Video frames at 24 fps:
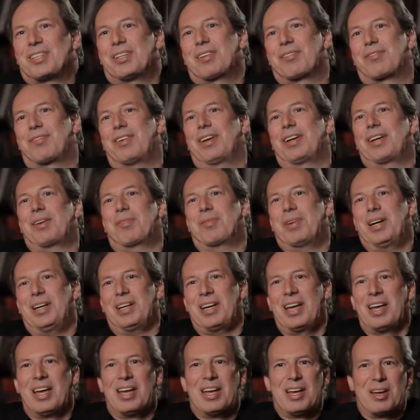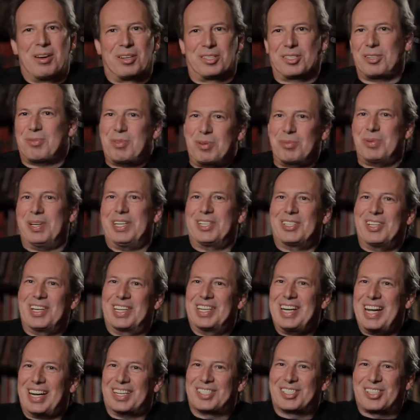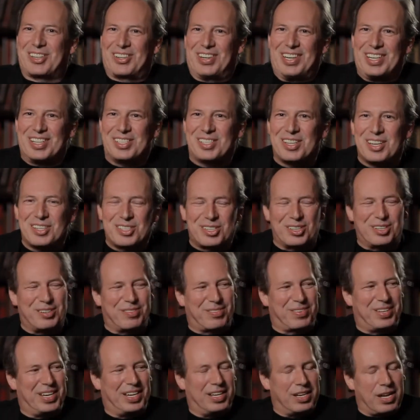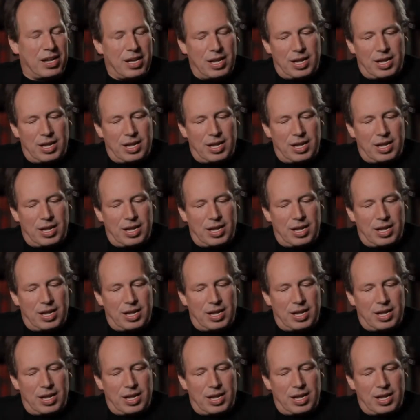in a funny way. So what are we doing next, Chris? Sort of thing.